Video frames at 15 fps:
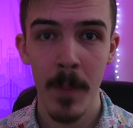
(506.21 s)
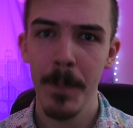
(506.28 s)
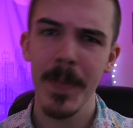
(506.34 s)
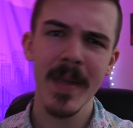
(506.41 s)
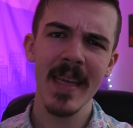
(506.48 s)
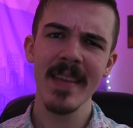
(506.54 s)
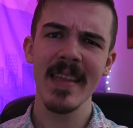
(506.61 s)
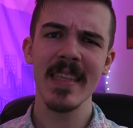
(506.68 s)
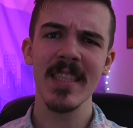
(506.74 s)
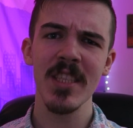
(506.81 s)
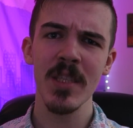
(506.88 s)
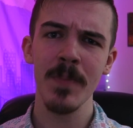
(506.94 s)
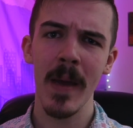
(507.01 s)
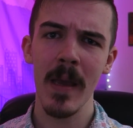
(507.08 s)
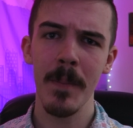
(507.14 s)
But again, that's
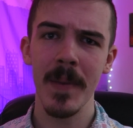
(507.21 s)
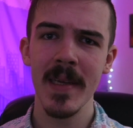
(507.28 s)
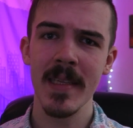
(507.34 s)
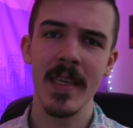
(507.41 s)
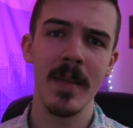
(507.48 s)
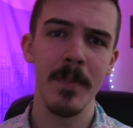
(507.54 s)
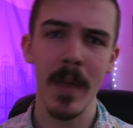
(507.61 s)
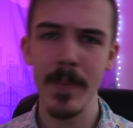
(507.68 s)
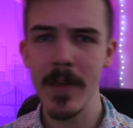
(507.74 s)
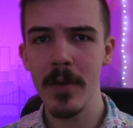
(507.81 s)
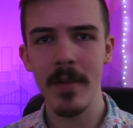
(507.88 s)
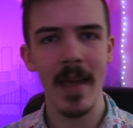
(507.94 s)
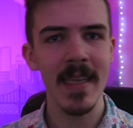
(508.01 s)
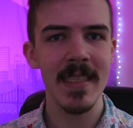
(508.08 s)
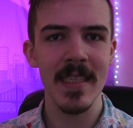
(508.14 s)
just my opinion. Maybe you
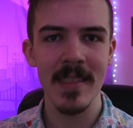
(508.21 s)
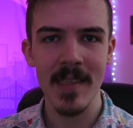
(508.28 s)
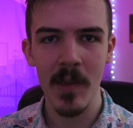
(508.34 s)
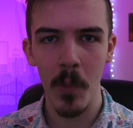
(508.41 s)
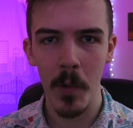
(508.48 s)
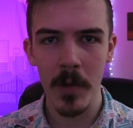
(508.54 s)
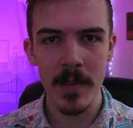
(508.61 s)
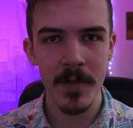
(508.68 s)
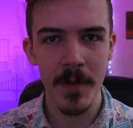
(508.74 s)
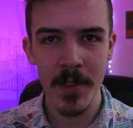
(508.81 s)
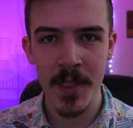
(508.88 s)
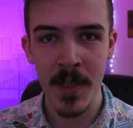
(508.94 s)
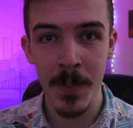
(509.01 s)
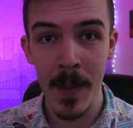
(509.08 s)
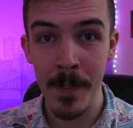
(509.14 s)
like Disney World's
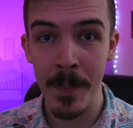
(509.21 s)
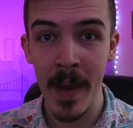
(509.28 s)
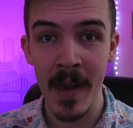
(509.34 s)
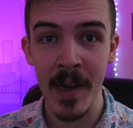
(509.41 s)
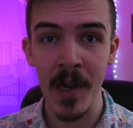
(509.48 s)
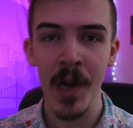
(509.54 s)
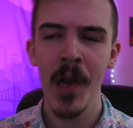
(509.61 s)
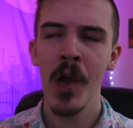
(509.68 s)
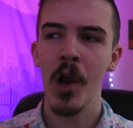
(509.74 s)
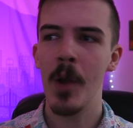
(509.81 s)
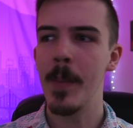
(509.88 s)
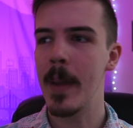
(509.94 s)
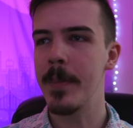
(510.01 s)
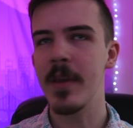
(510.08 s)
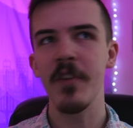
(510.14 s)
version a bit better, or
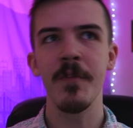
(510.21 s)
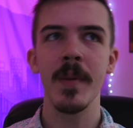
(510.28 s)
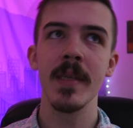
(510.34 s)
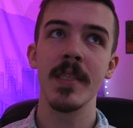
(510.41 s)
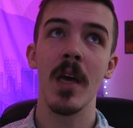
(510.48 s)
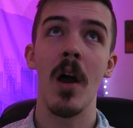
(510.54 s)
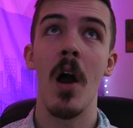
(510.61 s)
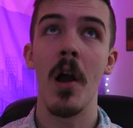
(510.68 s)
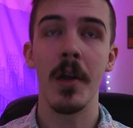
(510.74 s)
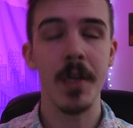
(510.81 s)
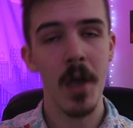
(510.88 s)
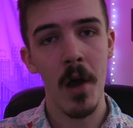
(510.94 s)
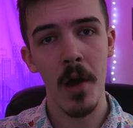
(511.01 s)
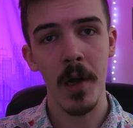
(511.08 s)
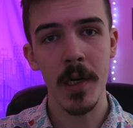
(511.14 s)
maybe you've been to Hong
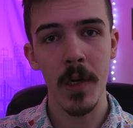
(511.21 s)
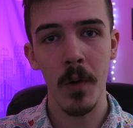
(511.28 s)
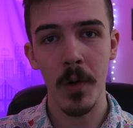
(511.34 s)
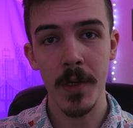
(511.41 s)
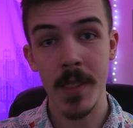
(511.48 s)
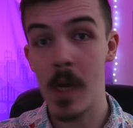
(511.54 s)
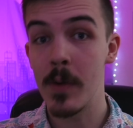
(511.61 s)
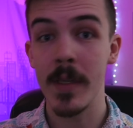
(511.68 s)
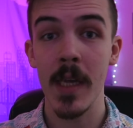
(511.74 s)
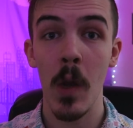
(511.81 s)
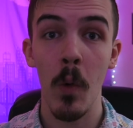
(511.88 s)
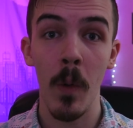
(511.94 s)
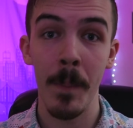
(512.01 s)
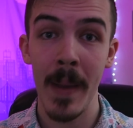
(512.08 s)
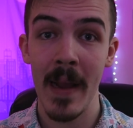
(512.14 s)
Kong or Tokyo
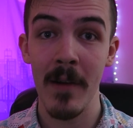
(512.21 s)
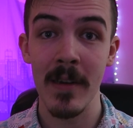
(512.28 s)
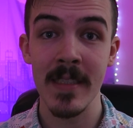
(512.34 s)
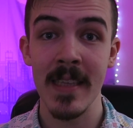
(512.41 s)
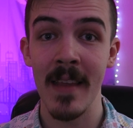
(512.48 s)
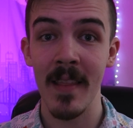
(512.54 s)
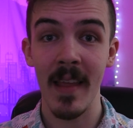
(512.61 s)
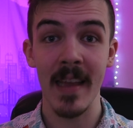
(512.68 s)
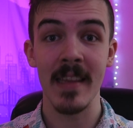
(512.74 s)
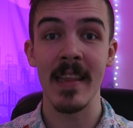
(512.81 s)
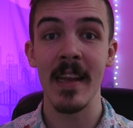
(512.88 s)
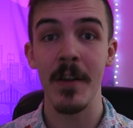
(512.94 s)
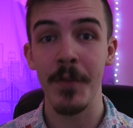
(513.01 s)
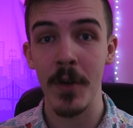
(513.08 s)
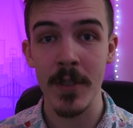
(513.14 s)
or Paris and like
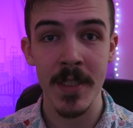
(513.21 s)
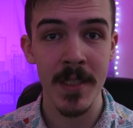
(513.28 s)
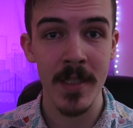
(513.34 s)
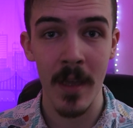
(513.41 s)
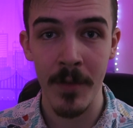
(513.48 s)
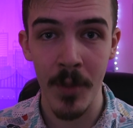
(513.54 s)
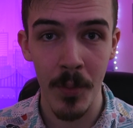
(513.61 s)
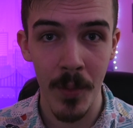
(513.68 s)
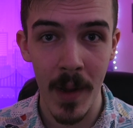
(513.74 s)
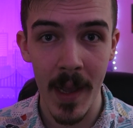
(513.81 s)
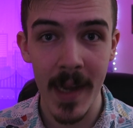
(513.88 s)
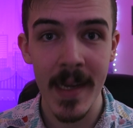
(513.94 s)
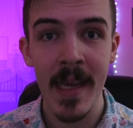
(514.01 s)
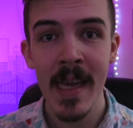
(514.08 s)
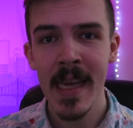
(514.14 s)
their versions of the
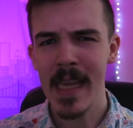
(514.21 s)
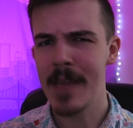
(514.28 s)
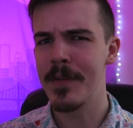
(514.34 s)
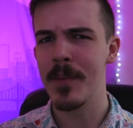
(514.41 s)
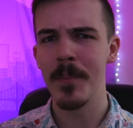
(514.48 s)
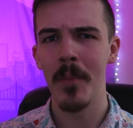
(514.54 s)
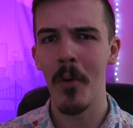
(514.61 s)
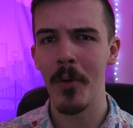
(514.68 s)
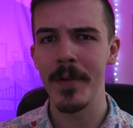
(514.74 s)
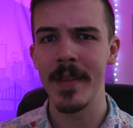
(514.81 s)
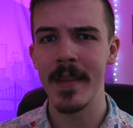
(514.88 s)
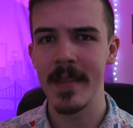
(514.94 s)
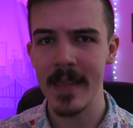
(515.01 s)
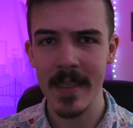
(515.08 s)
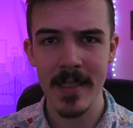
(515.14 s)
ride even more
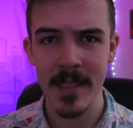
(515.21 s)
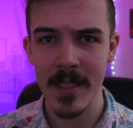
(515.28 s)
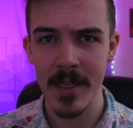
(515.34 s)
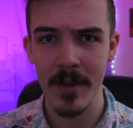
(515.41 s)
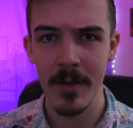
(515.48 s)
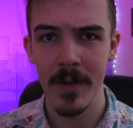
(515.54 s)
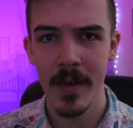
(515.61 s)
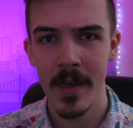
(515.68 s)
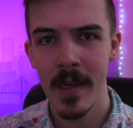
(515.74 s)
than these two.